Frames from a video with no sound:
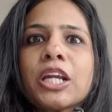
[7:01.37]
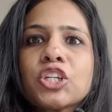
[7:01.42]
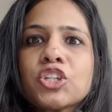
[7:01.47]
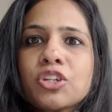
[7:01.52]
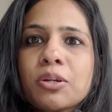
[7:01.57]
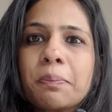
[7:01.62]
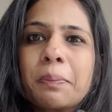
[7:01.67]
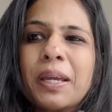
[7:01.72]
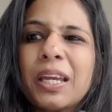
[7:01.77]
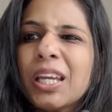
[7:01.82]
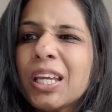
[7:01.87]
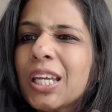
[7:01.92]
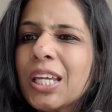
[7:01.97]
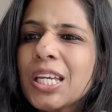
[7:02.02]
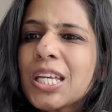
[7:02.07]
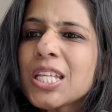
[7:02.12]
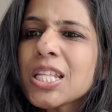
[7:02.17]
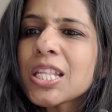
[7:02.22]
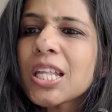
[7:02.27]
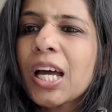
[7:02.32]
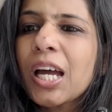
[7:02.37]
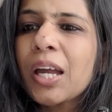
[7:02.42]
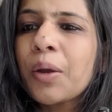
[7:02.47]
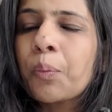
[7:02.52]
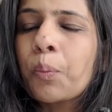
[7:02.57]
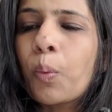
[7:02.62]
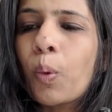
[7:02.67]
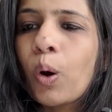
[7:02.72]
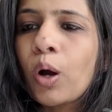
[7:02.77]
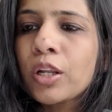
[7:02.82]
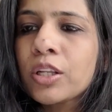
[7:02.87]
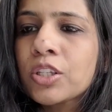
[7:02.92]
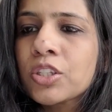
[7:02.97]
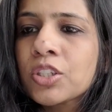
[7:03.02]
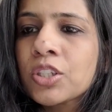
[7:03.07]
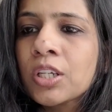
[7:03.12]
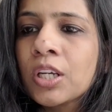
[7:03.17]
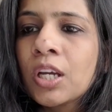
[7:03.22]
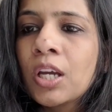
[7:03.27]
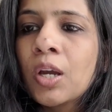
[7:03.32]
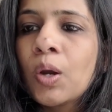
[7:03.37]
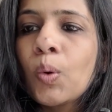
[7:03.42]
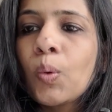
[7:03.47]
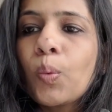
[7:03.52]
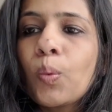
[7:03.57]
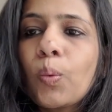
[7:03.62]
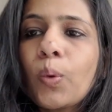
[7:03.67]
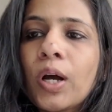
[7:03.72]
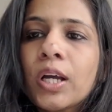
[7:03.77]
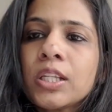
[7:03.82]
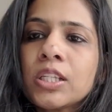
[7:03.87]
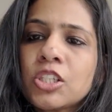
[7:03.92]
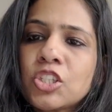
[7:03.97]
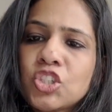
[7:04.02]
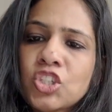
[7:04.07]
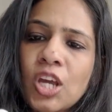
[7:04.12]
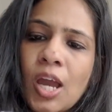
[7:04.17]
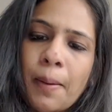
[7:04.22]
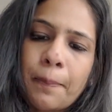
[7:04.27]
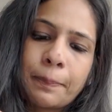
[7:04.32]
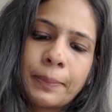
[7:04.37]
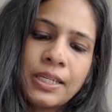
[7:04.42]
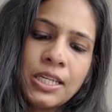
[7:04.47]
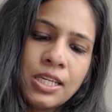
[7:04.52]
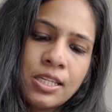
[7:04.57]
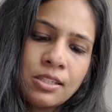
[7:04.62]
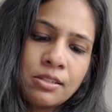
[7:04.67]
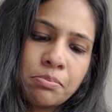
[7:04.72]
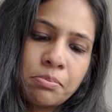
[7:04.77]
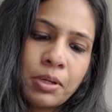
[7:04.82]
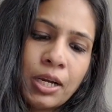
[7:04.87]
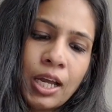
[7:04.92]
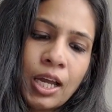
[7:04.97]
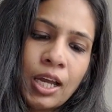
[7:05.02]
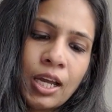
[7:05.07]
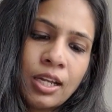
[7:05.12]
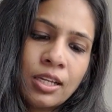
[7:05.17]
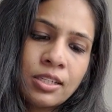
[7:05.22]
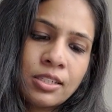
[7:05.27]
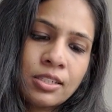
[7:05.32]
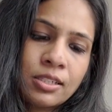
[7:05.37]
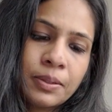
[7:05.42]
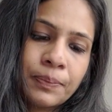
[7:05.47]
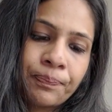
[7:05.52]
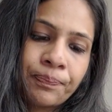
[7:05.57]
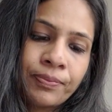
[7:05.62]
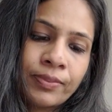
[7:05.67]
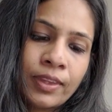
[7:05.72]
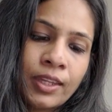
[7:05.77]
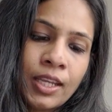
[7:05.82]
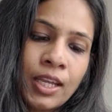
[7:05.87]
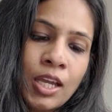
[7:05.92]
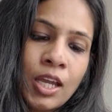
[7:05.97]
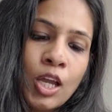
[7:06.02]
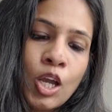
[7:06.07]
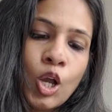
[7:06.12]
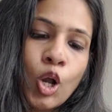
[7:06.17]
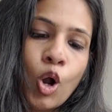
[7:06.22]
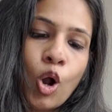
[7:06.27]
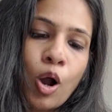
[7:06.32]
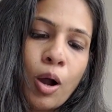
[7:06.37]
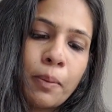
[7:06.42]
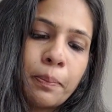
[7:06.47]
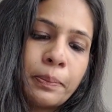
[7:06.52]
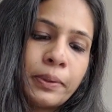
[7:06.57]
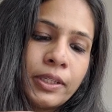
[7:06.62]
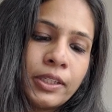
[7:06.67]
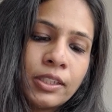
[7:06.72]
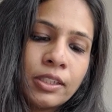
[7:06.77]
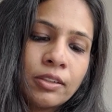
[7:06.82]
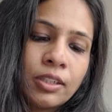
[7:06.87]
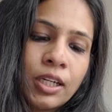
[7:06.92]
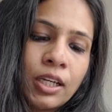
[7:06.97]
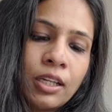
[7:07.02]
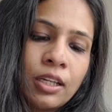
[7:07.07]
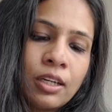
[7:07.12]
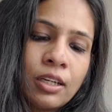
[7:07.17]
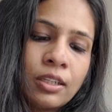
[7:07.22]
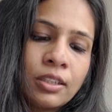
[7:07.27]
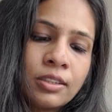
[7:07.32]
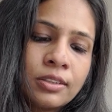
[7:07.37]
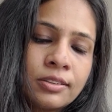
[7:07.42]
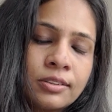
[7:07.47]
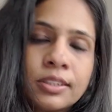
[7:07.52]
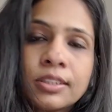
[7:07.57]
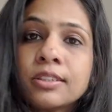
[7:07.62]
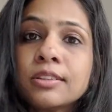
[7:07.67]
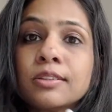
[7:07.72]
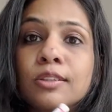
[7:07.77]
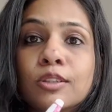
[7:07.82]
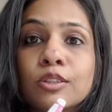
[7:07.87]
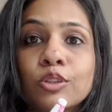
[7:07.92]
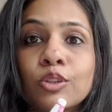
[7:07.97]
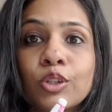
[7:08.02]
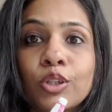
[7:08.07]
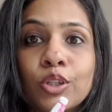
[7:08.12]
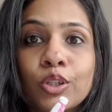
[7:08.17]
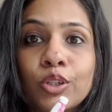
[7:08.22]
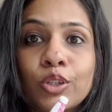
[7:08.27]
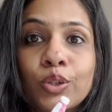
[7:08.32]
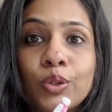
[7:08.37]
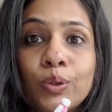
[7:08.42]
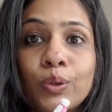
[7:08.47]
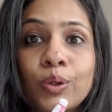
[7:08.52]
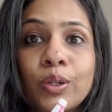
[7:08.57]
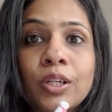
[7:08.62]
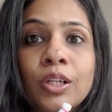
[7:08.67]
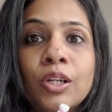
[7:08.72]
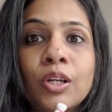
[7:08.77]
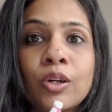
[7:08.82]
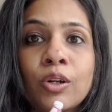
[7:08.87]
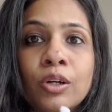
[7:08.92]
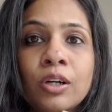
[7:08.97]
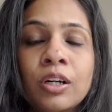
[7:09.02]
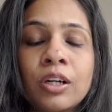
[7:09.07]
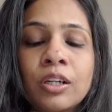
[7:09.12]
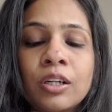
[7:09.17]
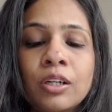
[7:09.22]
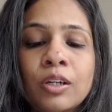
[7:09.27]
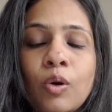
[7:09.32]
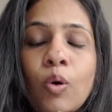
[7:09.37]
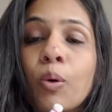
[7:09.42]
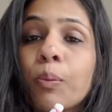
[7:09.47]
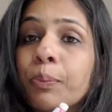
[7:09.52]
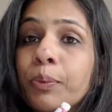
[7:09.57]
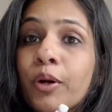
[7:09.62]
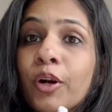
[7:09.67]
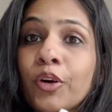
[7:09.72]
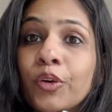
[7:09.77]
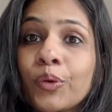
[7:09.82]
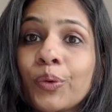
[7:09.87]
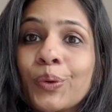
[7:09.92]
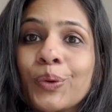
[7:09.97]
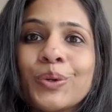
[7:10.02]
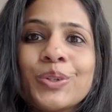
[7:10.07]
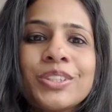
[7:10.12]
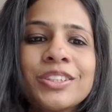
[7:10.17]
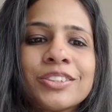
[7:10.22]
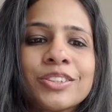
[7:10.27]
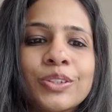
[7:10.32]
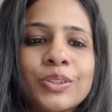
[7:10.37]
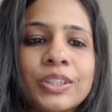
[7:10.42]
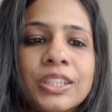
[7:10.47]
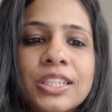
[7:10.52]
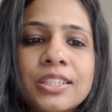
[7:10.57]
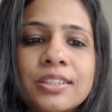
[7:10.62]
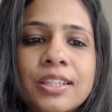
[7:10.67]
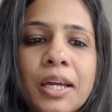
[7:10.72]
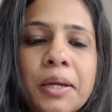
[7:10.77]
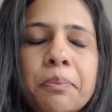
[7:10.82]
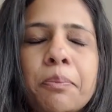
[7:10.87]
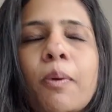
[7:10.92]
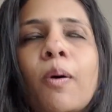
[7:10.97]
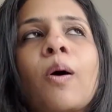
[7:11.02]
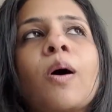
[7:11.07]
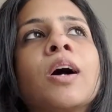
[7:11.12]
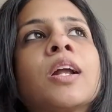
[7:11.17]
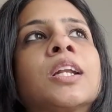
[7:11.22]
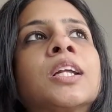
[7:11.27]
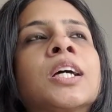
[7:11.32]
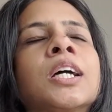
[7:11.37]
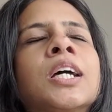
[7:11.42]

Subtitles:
Shimenkis. I bought one Japanese brand, Hoblin colors. This is also good, Opera Rose. So this I bought,